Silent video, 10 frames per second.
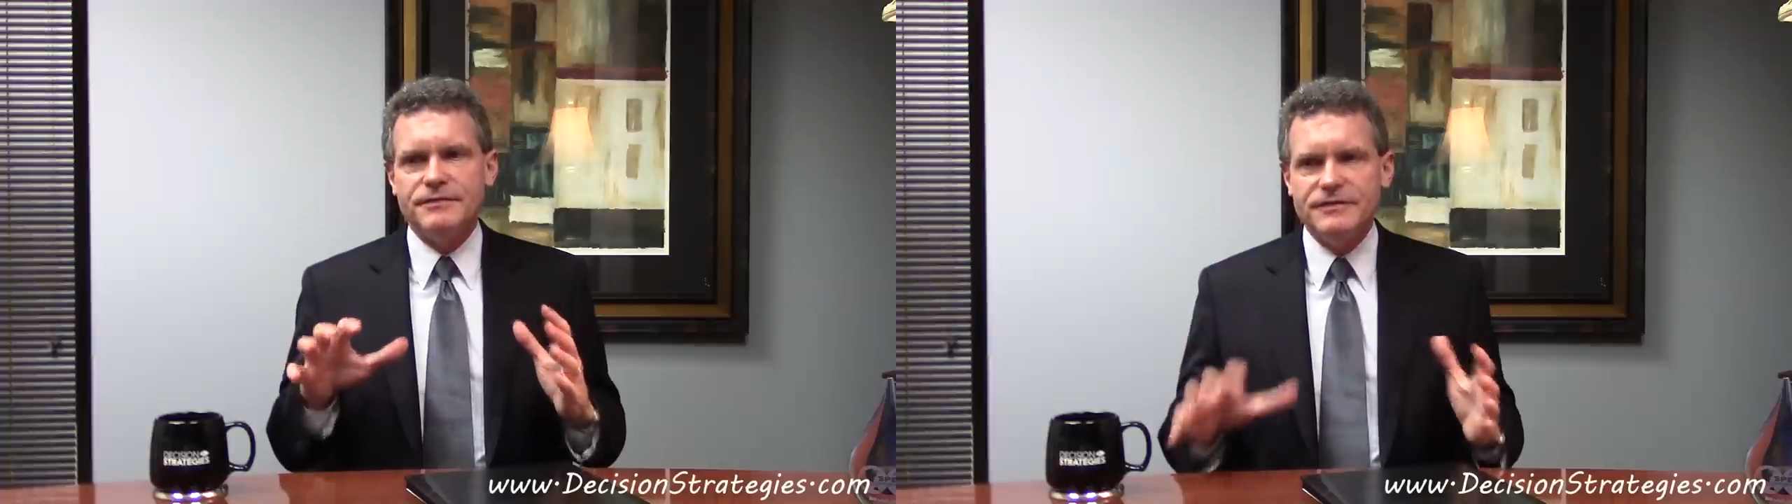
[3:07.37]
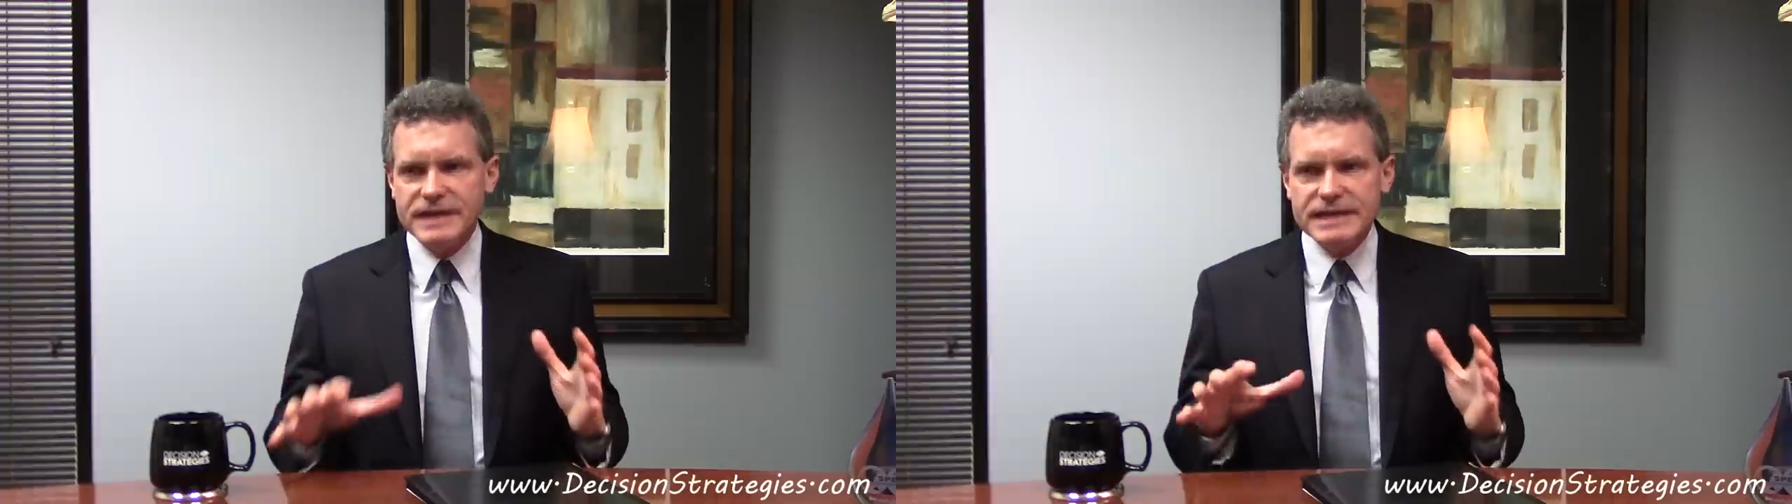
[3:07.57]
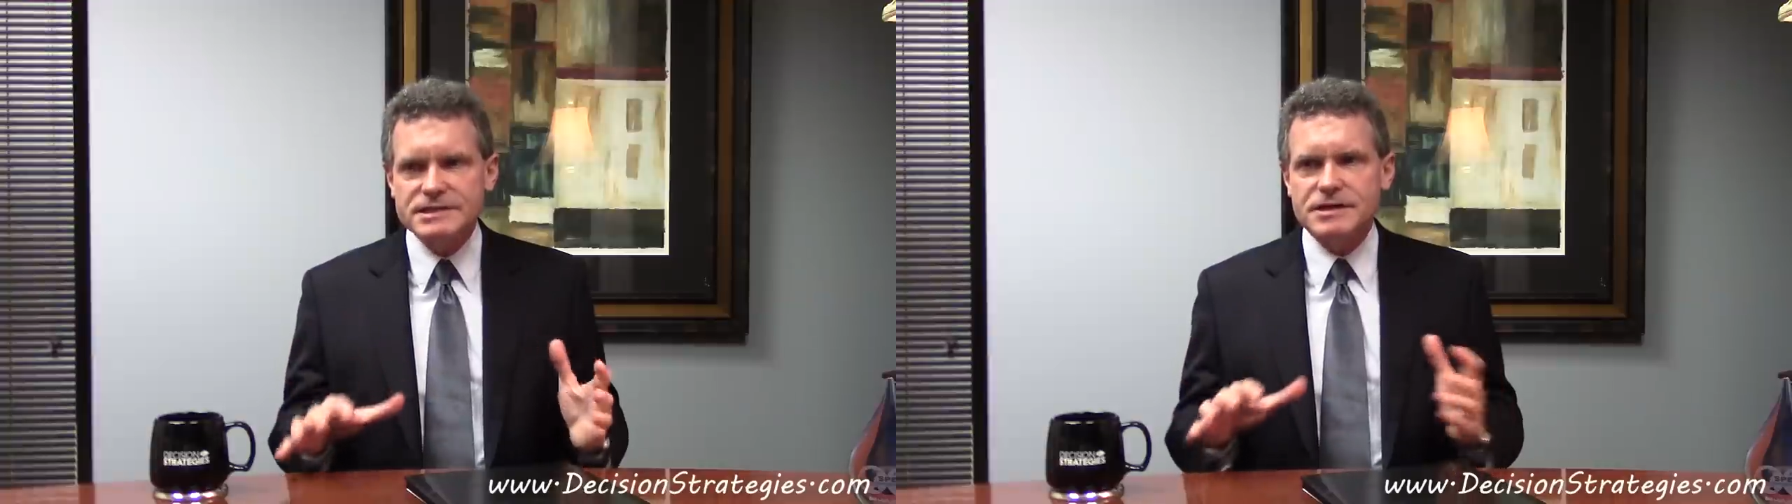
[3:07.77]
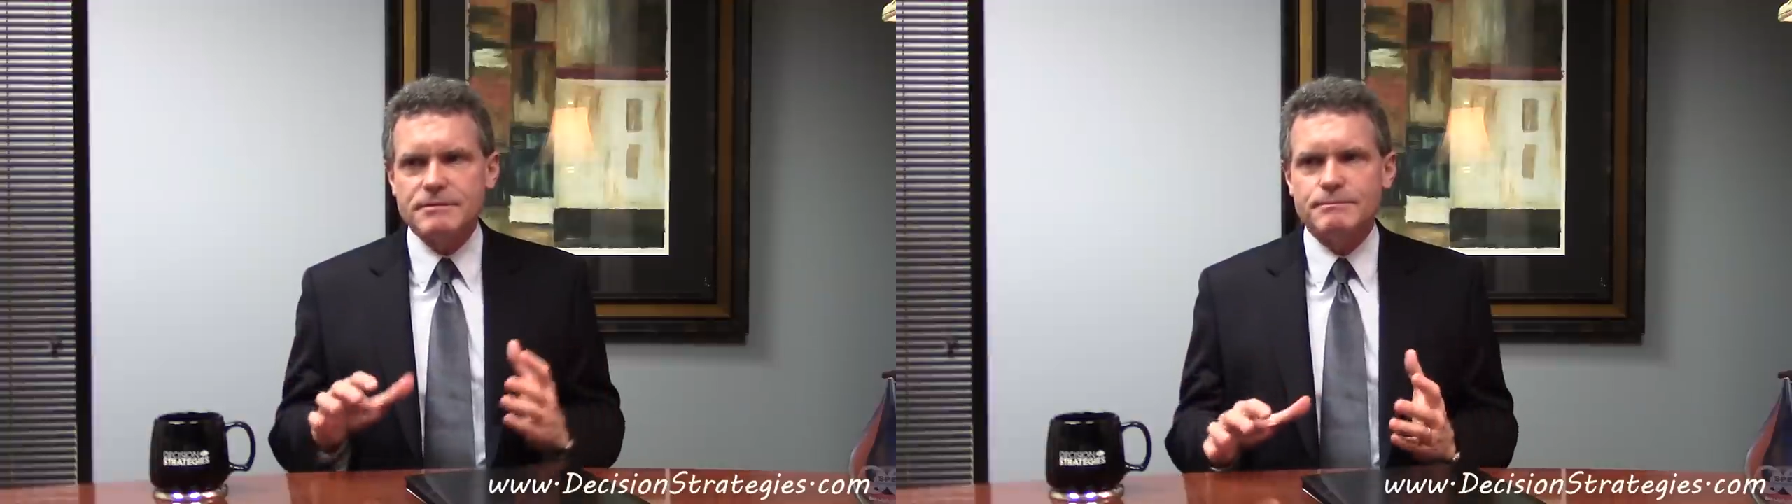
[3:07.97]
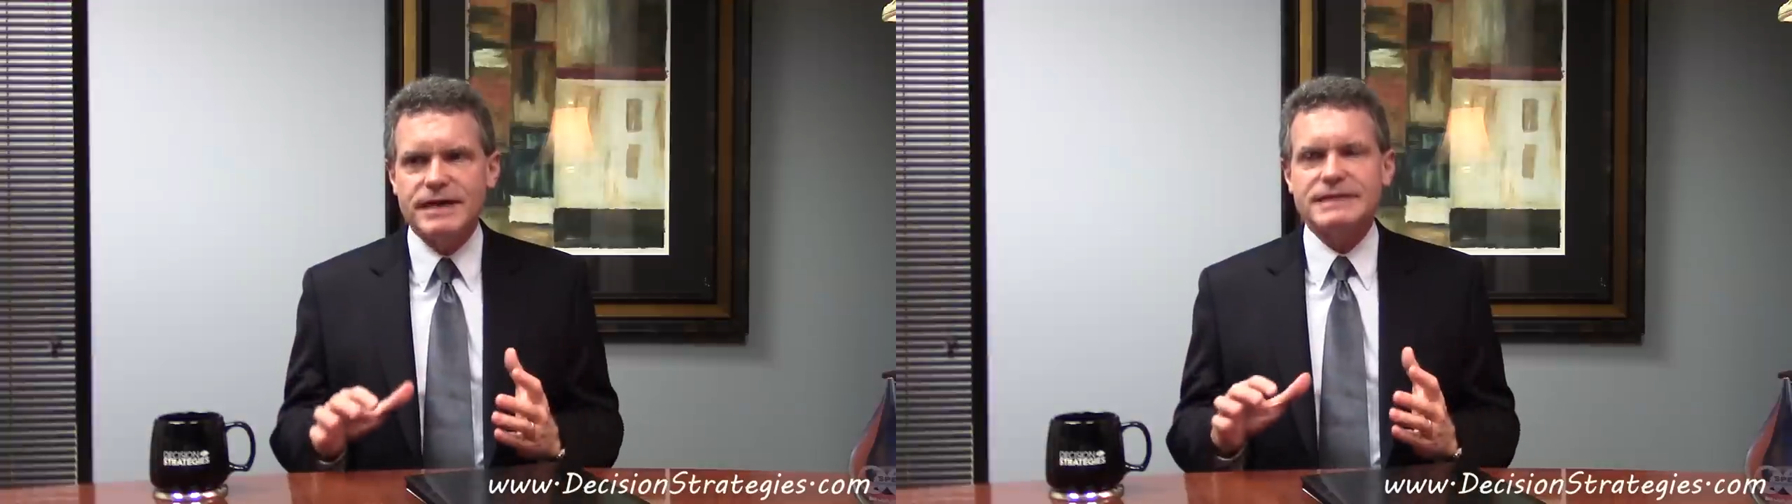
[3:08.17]
These
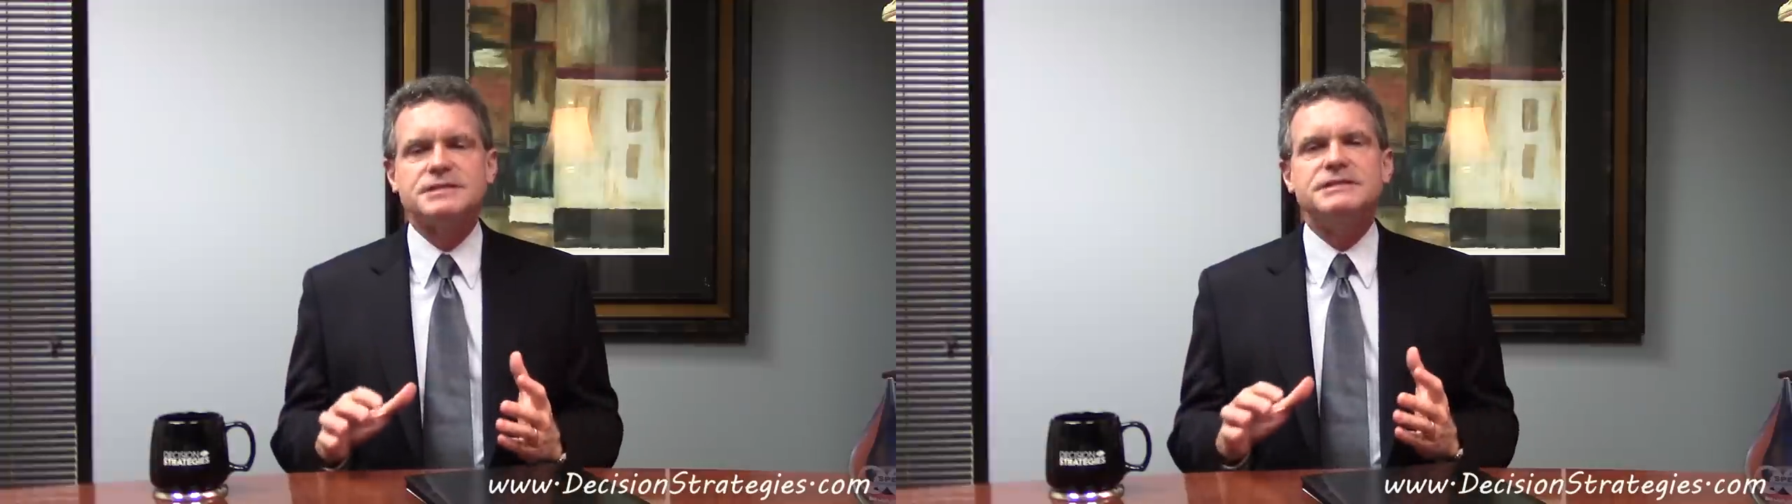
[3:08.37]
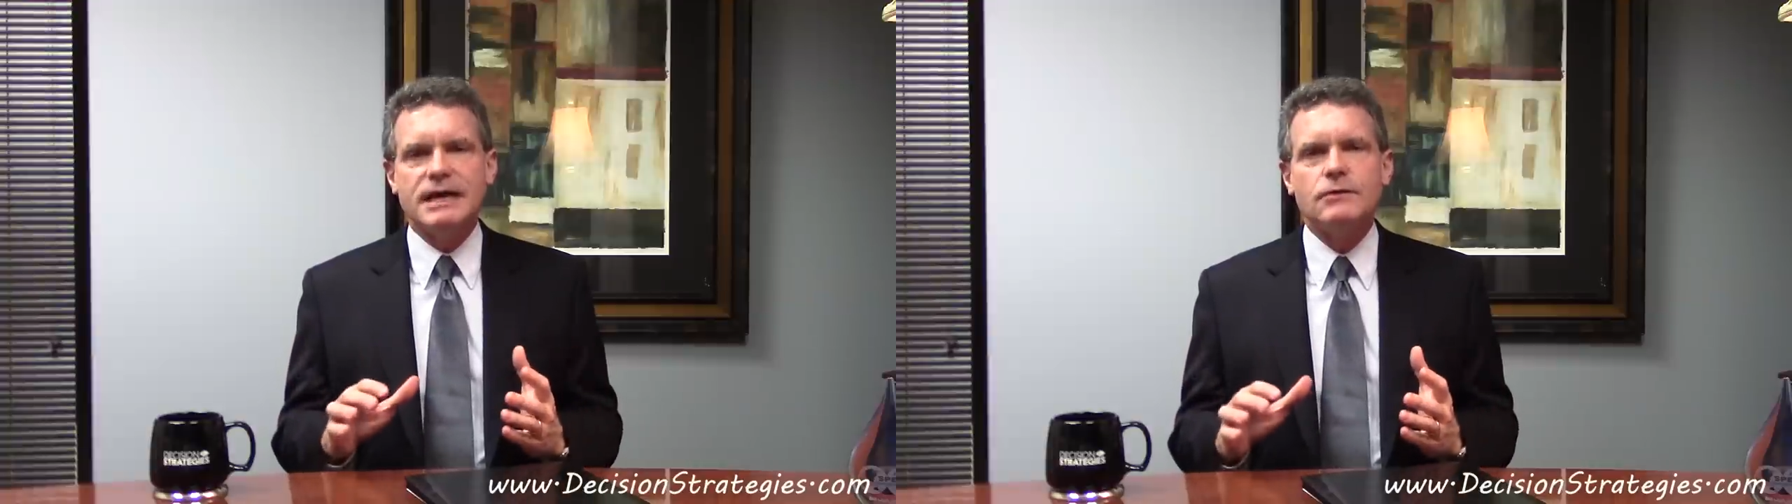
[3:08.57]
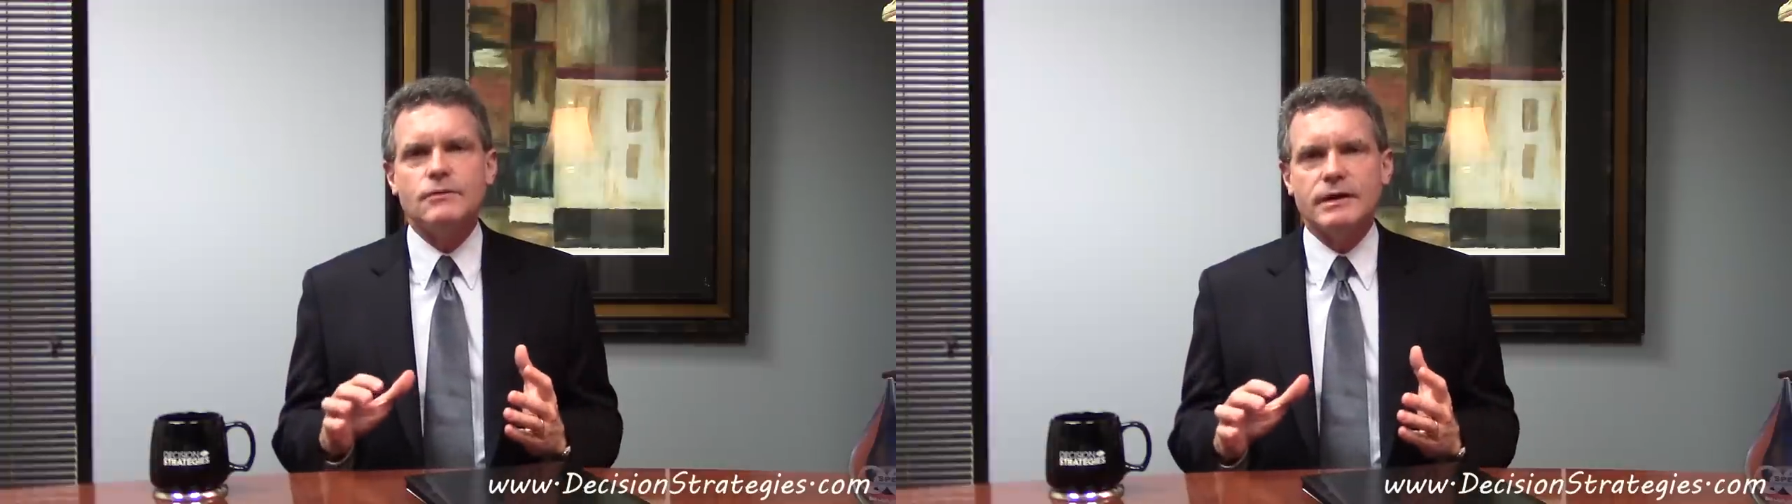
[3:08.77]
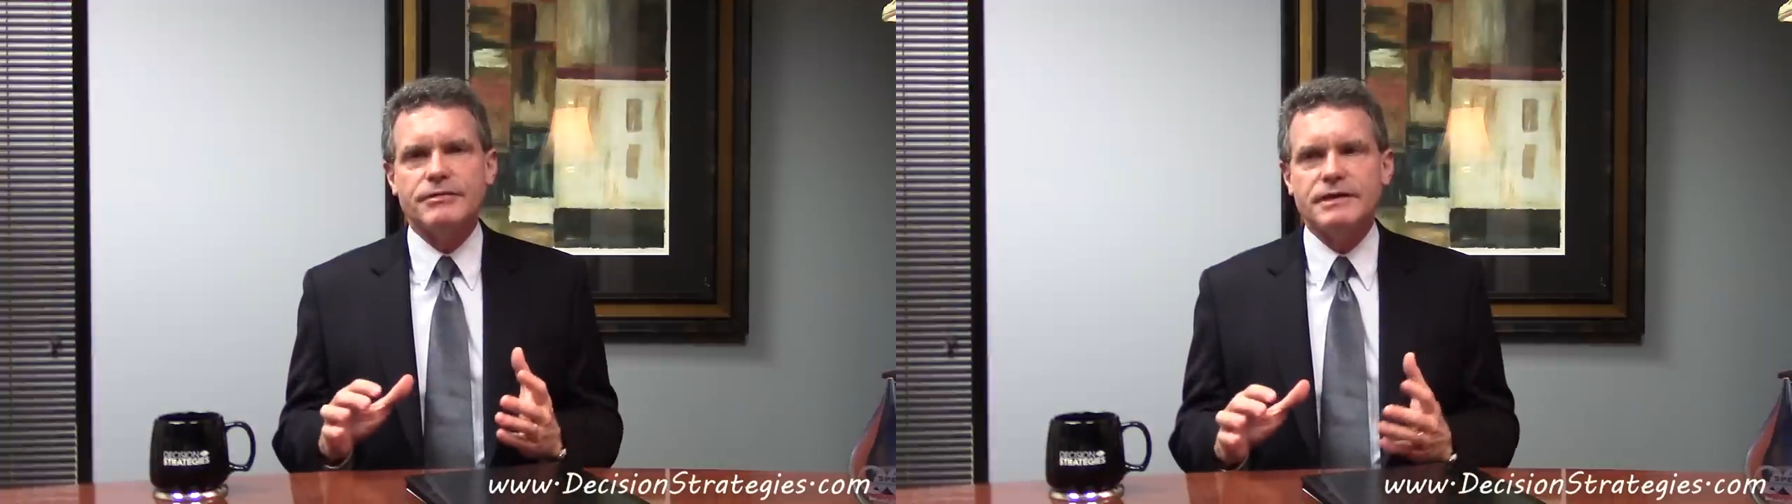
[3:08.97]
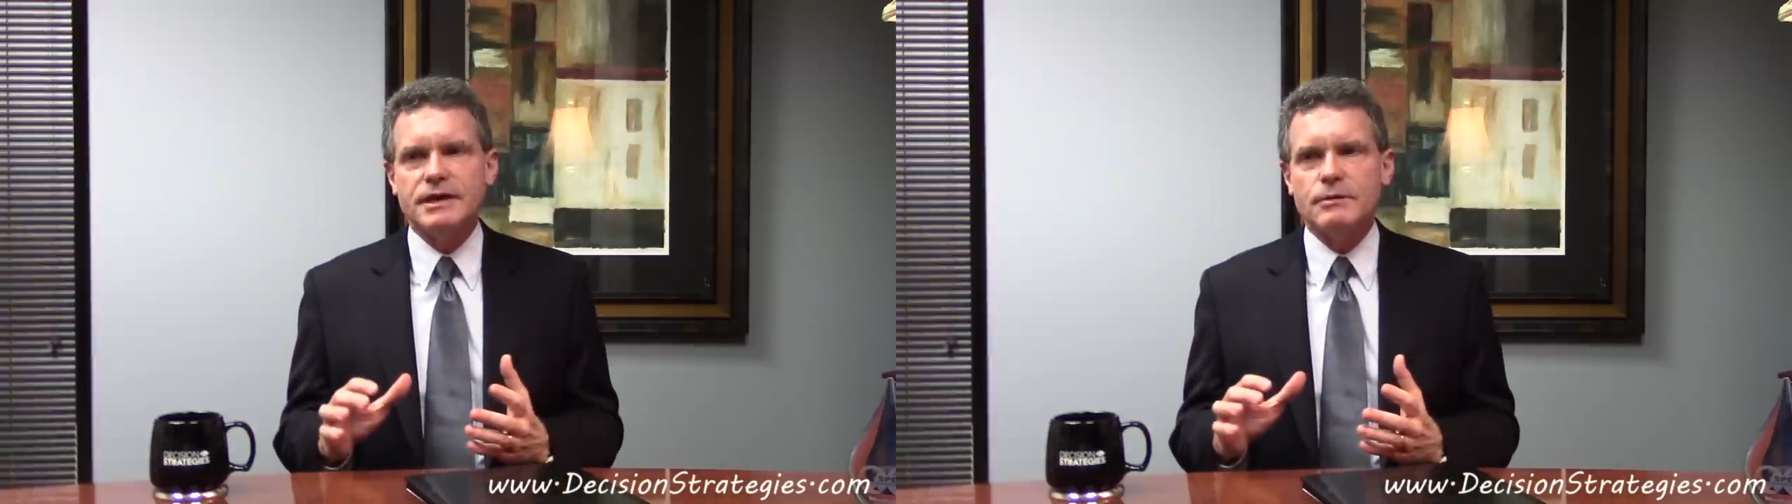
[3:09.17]
are best dealt
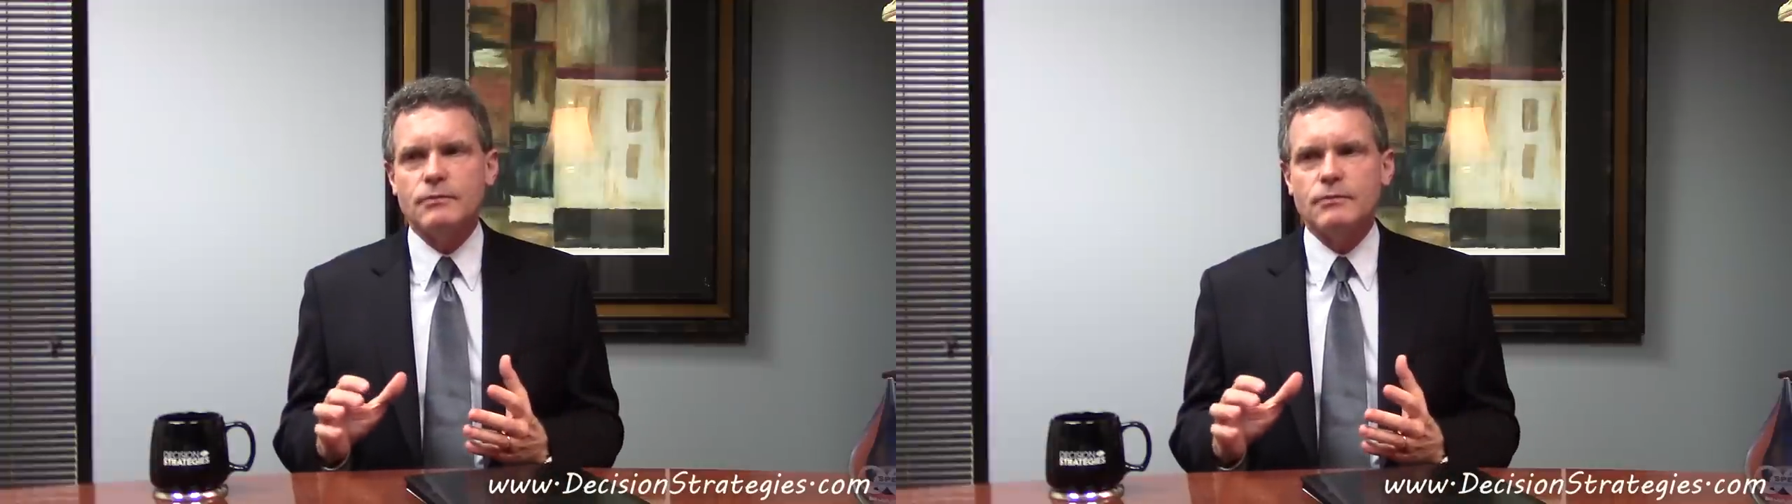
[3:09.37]
with in a